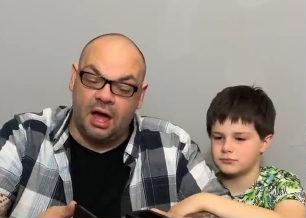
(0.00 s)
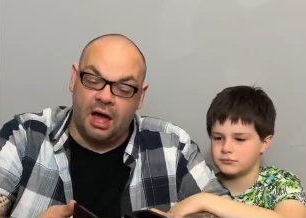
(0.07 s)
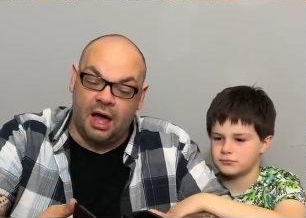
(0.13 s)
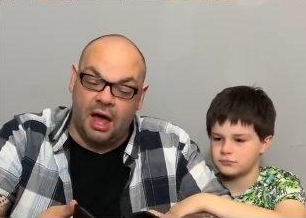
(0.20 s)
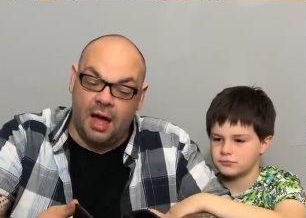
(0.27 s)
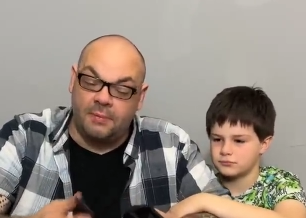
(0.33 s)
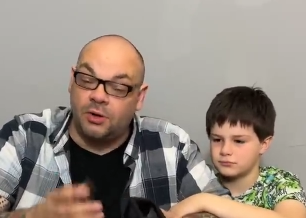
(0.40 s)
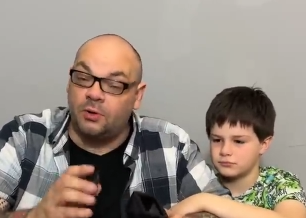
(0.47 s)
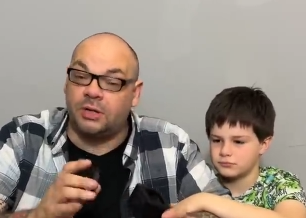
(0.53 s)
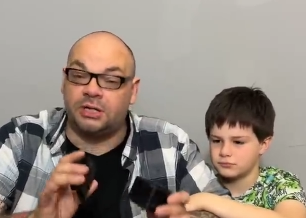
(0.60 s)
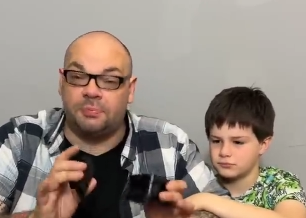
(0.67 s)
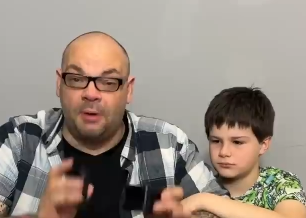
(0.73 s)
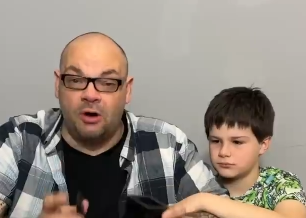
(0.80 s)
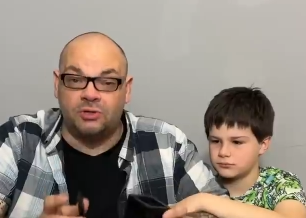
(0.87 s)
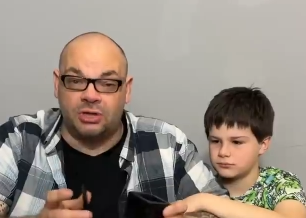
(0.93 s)
Speaker 1: Uh, I'm going
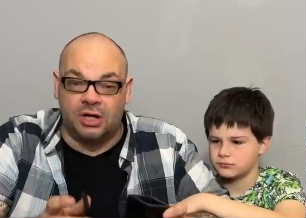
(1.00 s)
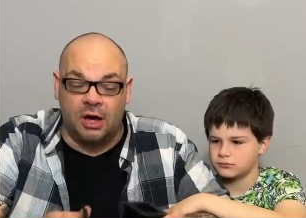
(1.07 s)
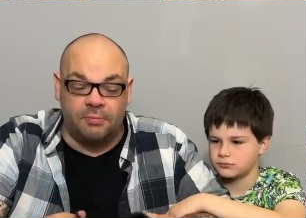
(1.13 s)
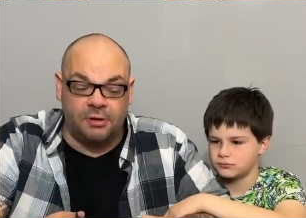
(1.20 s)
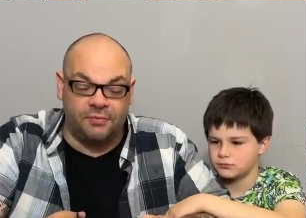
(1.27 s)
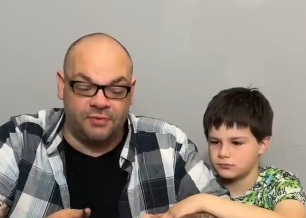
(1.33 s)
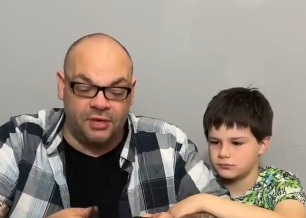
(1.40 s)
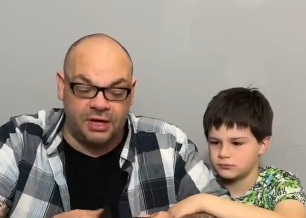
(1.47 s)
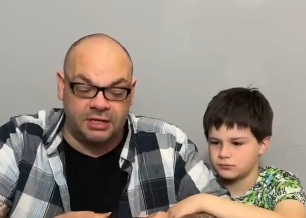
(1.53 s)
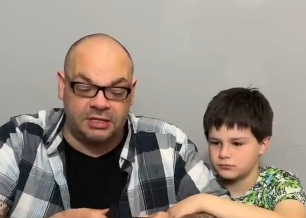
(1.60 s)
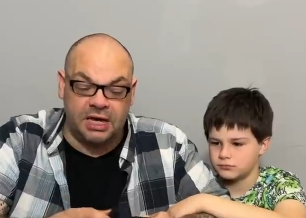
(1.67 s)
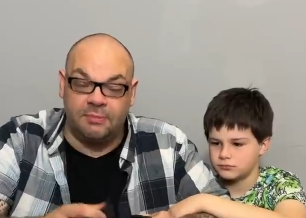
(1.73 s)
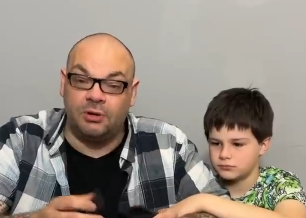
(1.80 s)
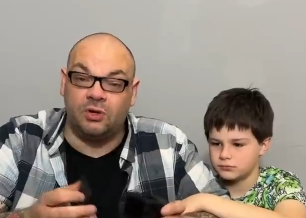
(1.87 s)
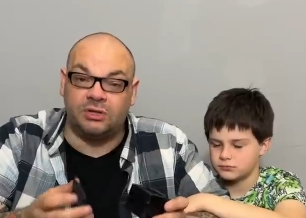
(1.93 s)
to expose a couple of
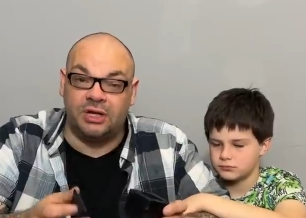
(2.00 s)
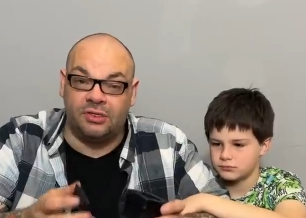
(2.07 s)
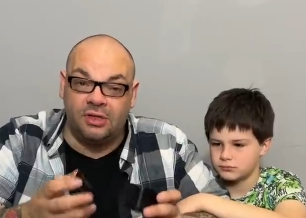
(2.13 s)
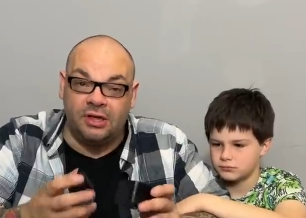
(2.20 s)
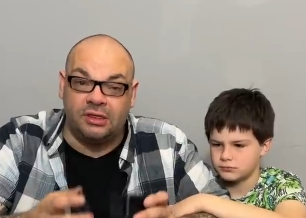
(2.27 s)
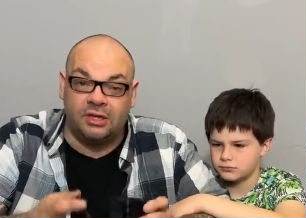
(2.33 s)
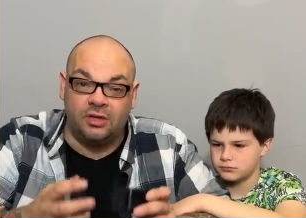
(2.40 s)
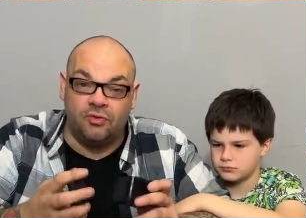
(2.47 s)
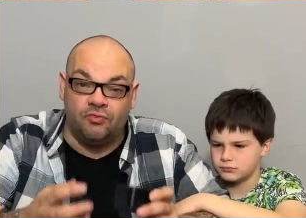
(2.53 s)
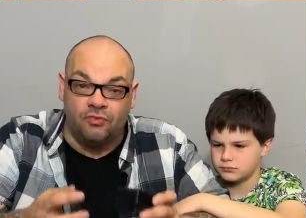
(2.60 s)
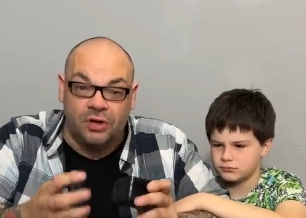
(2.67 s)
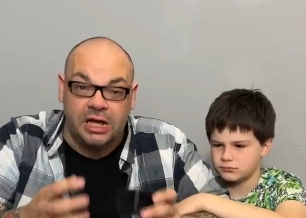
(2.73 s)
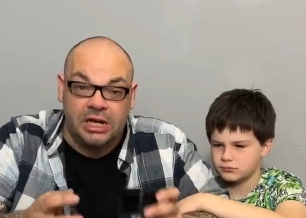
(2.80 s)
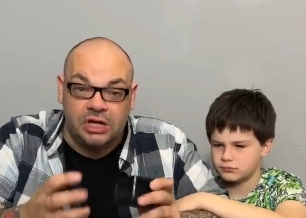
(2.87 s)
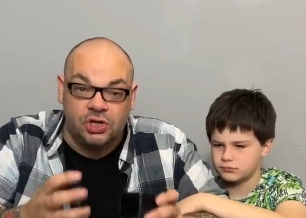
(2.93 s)
things here because I think that you
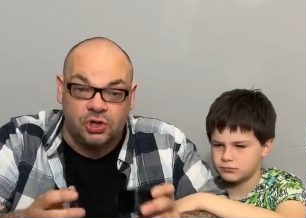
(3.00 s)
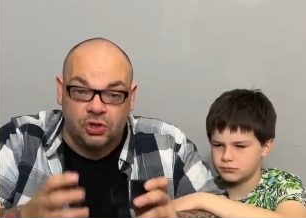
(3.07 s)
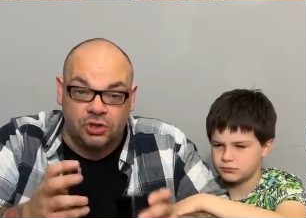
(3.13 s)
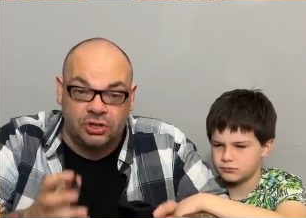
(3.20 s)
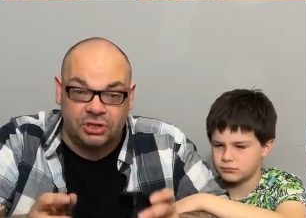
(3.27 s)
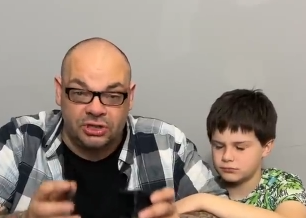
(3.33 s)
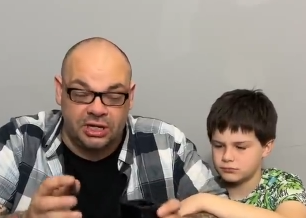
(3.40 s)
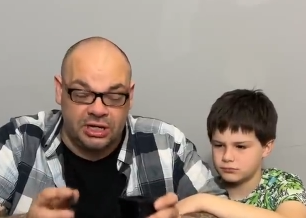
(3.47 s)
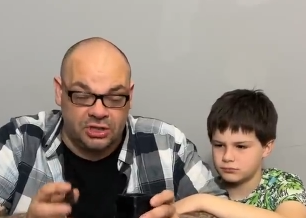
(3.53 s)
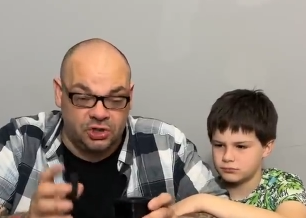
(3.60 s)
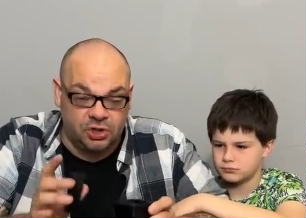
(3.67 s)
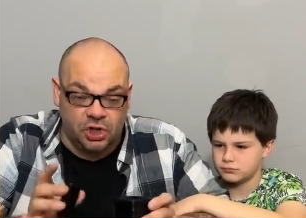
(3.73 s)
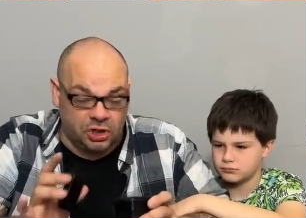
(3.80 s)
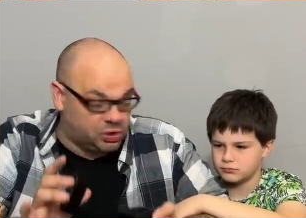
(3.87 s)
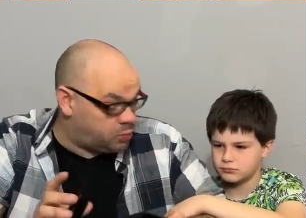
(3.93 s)
really should see
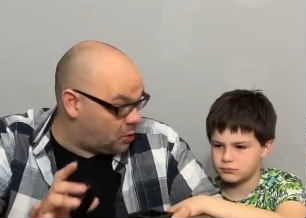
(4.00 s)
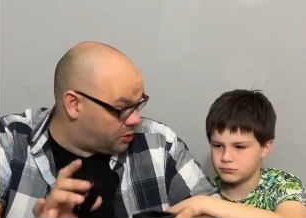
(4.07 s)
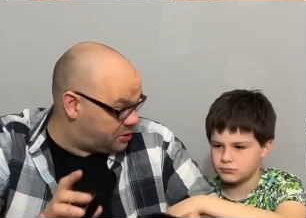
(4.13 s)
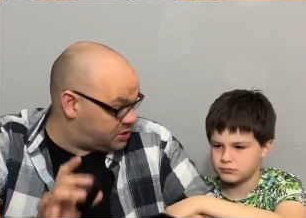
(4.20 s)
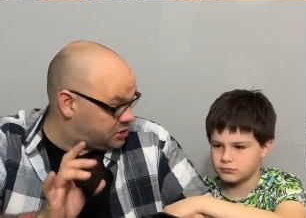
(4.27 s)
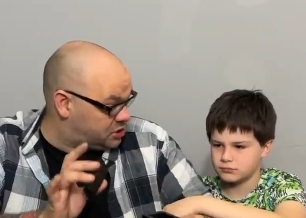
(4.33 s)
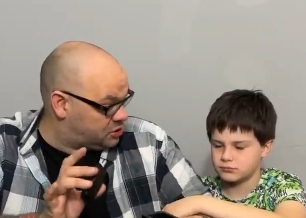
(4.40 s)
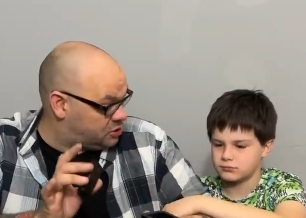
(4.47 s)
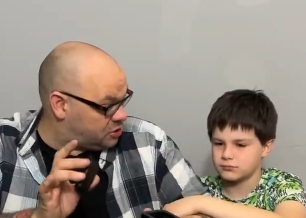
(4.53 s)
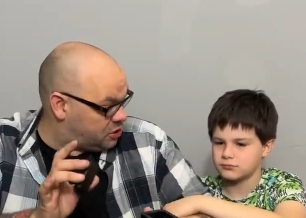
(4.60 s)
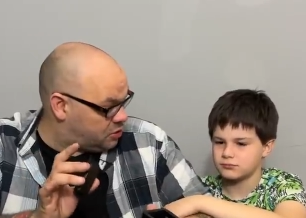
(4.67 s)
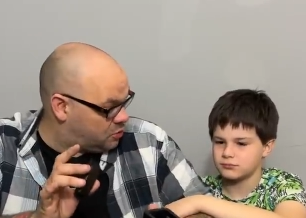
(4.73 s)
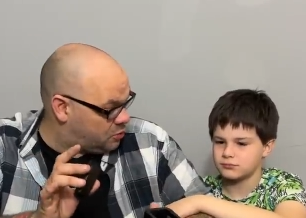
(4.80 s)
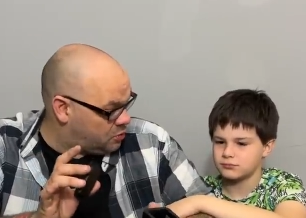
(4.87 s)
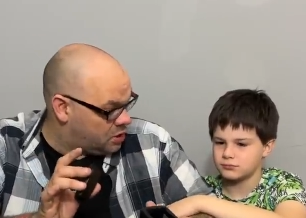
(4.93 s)
just what this can
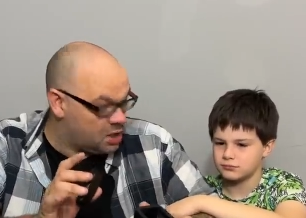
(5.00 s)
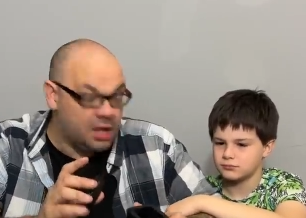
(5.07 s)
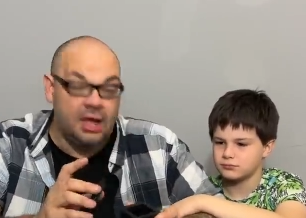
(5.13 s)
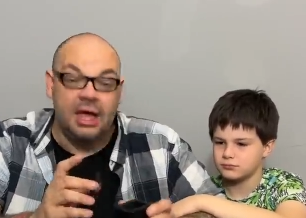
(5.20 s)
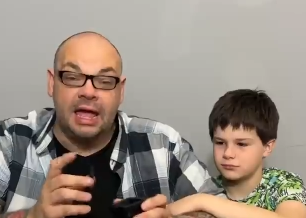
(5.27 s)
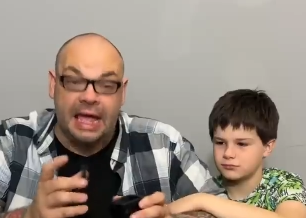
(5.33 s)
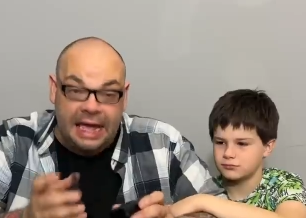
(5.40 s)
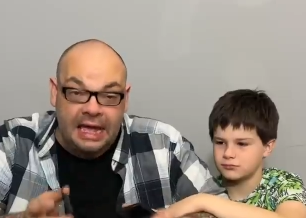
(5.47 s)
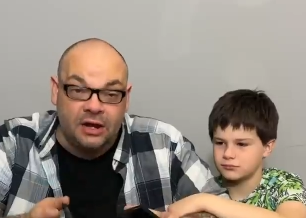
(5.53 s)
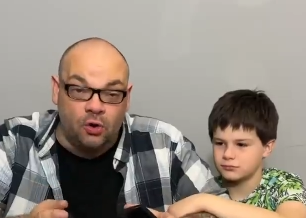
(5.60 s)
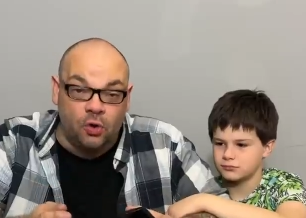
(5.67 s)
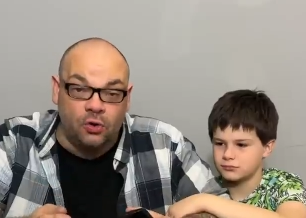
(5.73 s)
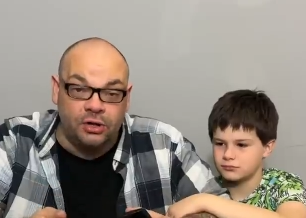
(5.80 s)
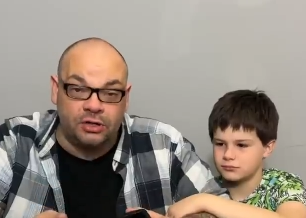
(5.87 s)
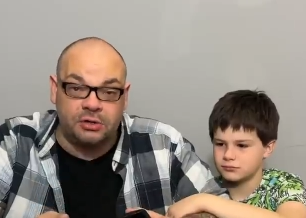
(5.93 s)
do
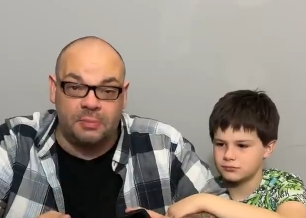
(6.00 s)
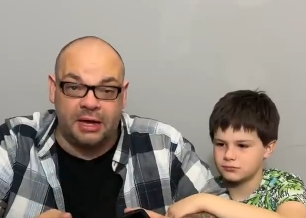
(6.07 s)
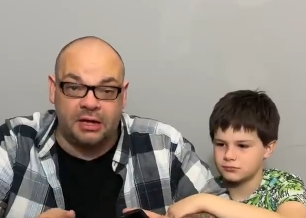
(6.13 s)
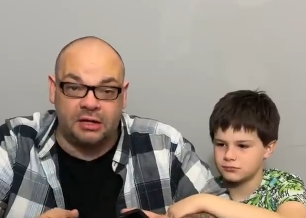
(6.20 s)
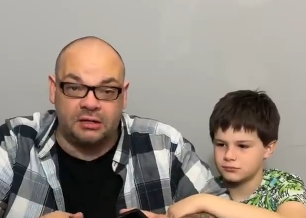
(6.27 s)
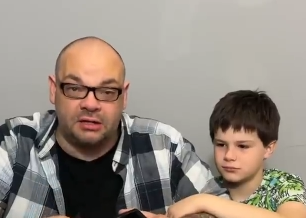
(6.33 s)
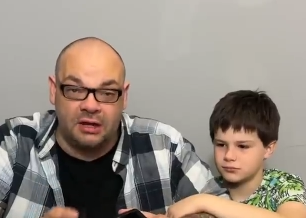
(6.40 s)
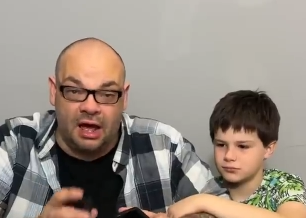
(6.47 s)
in order to make a,